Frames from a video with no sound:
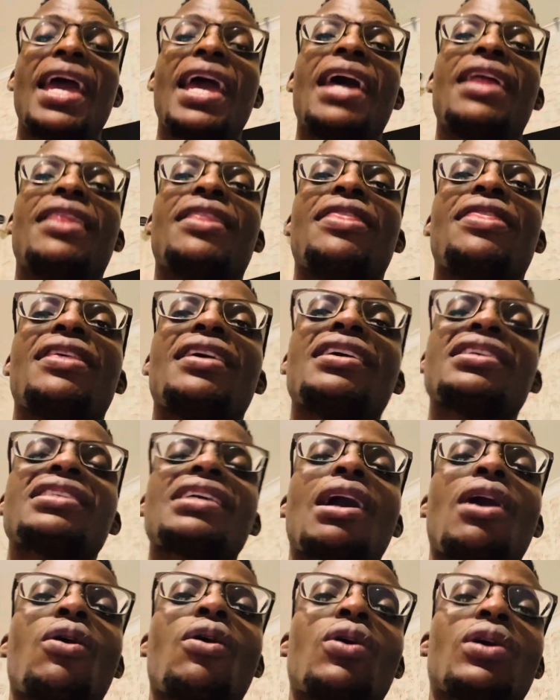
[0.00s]
And
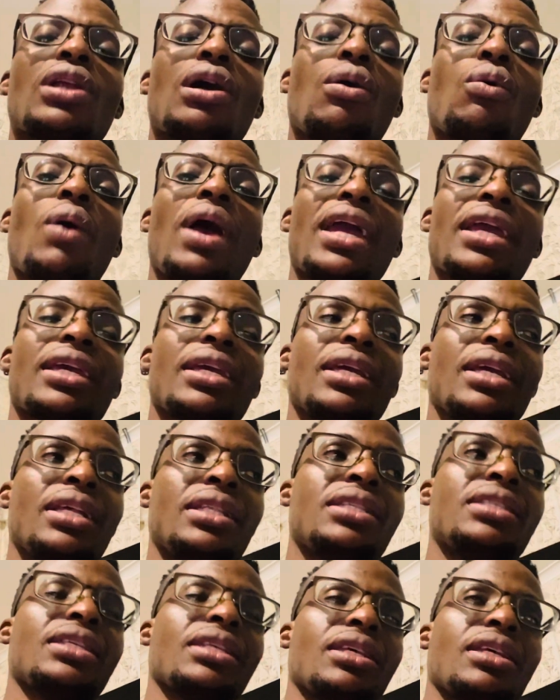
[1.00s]
things are gonna work,
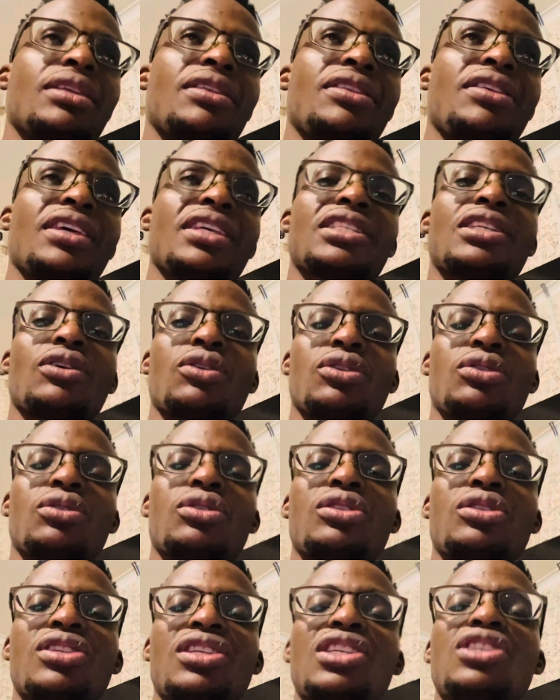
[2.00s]
it's things are
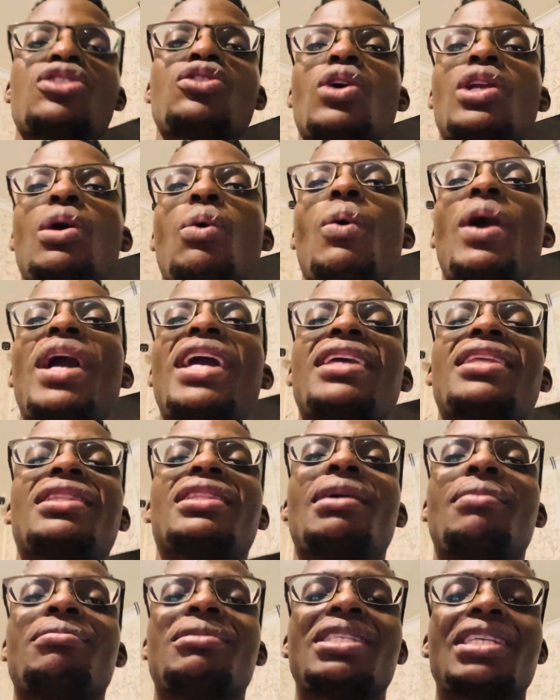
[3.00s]
things gonna work
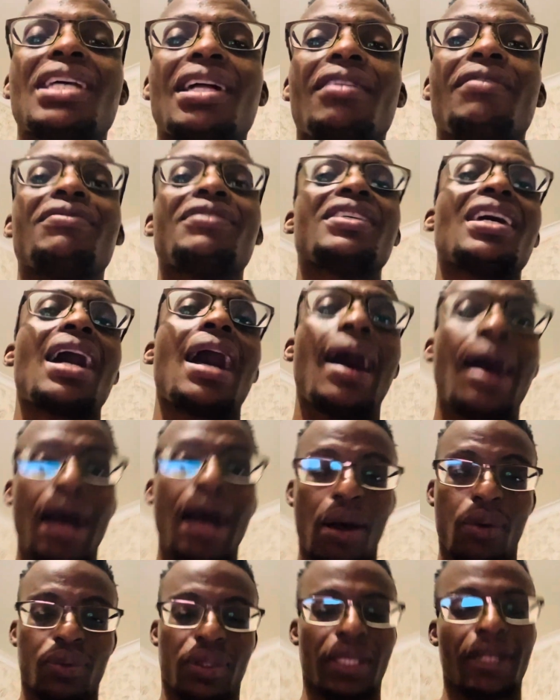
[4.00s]
themselves
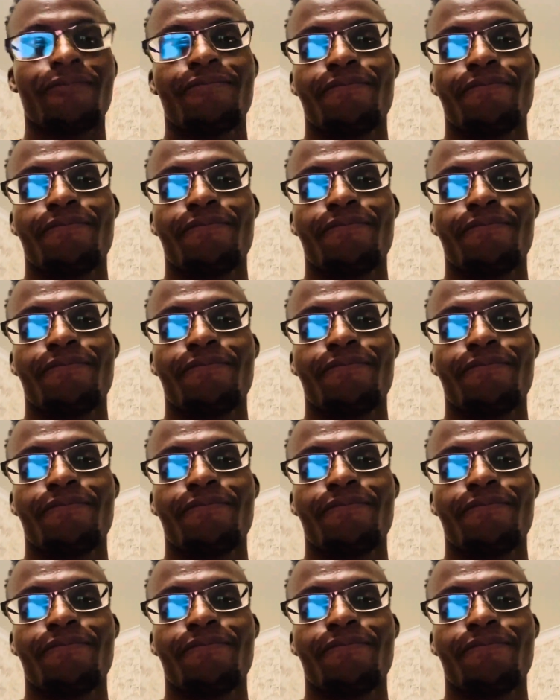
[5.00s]
out.